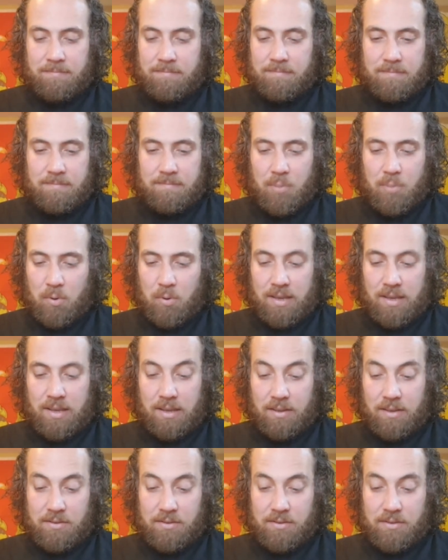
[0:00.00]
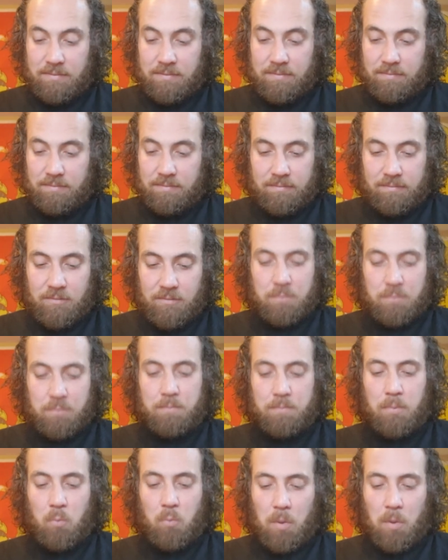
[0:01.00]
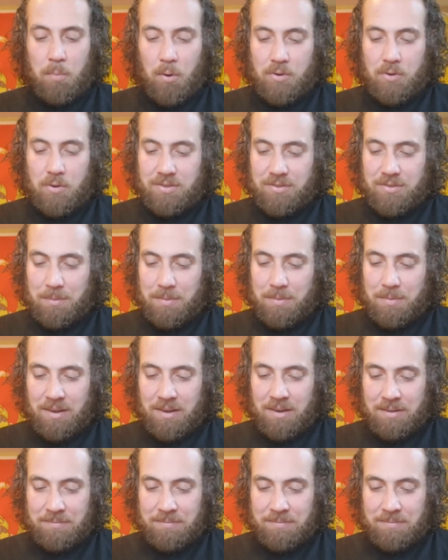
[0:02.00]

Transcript: Poor kids. Just one person's opinion.